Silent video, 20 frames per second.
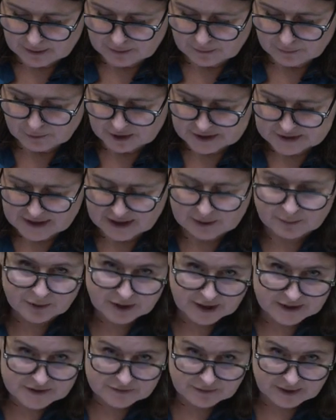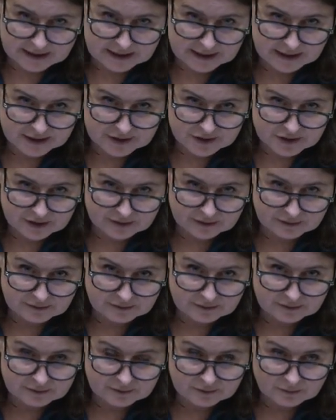retail price regulation
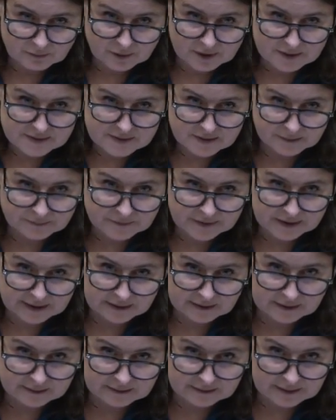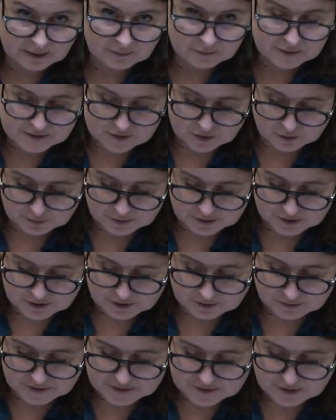was something that was open
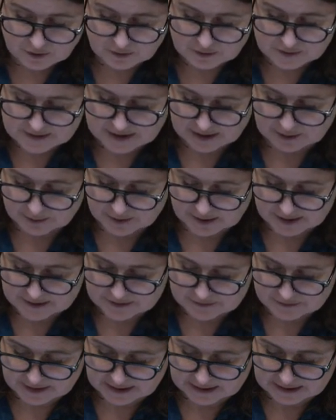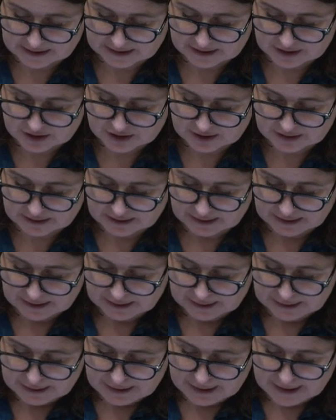to us, wholesale price regulation,
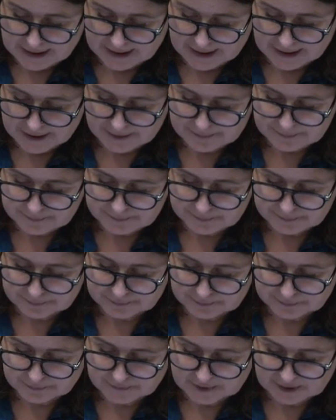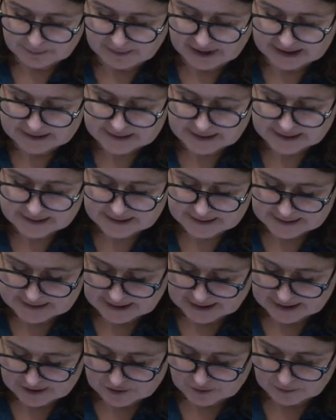um, the mandate to
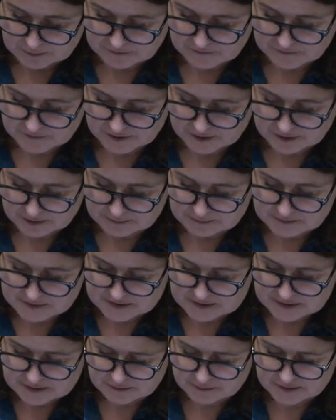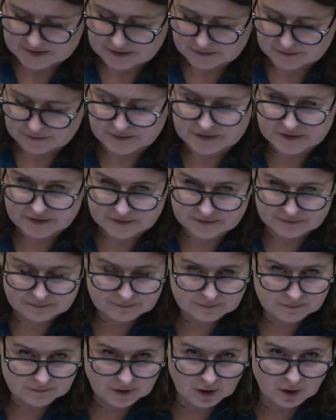state-owned firms. There was, there was
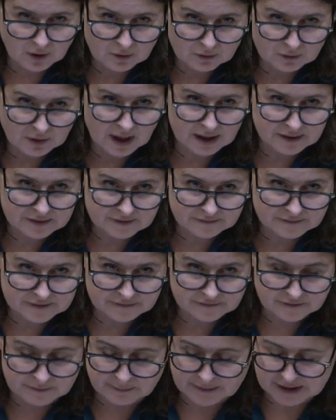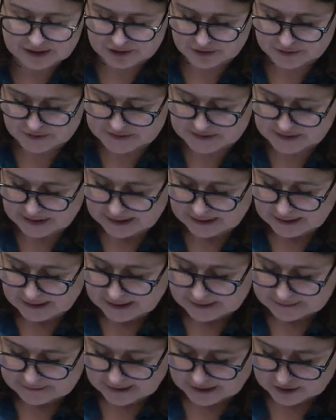a whole lot of different measures
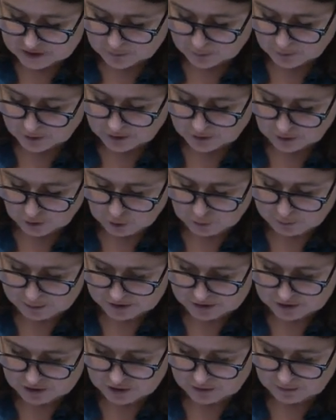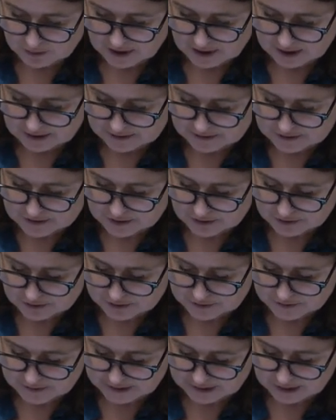that were open to Ireland
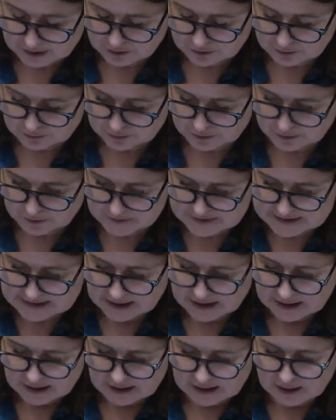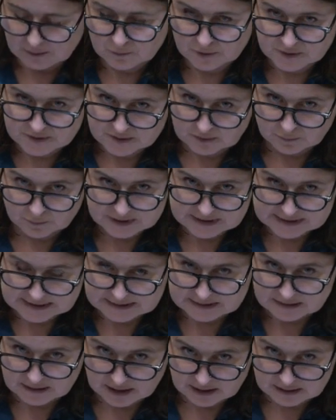under the EU rules and ones that we
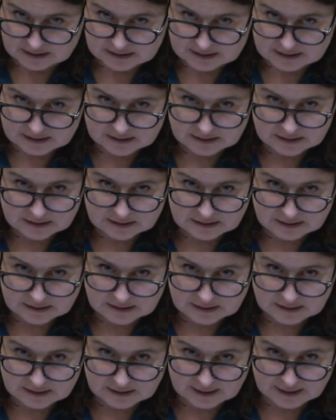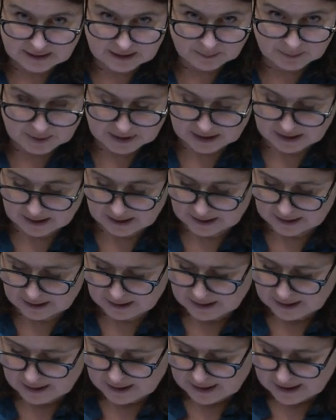did not apply.
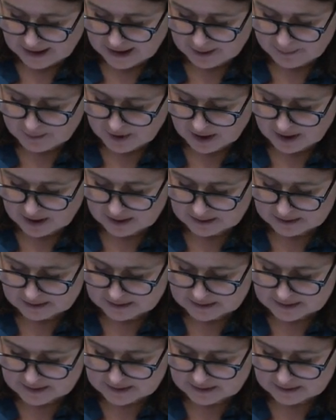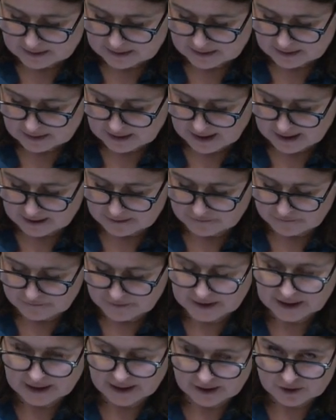Um, Ireland and
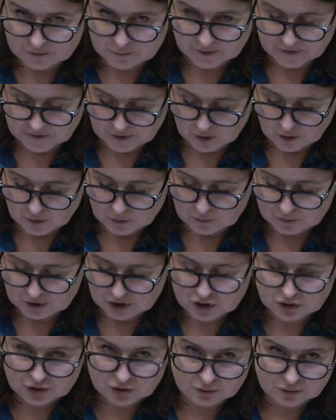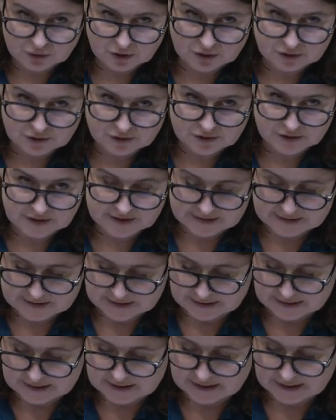Finland were the only two countries,
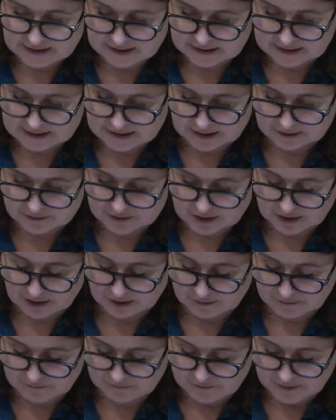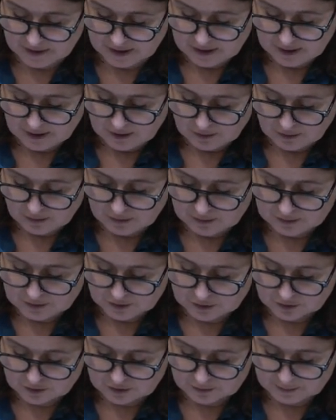indeed, out of all the
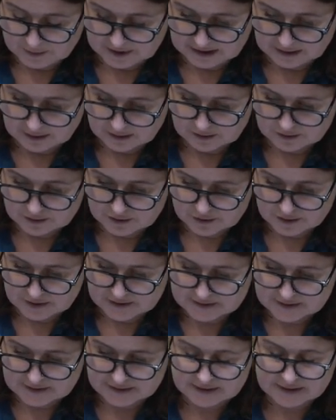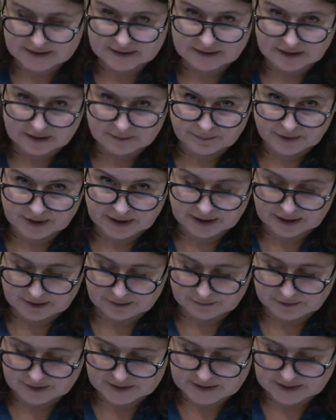European countries that did not bring
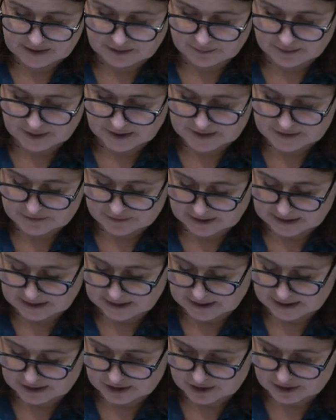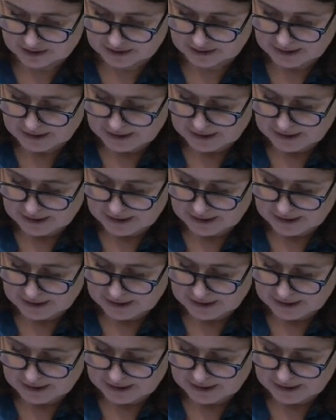in retail price regulation.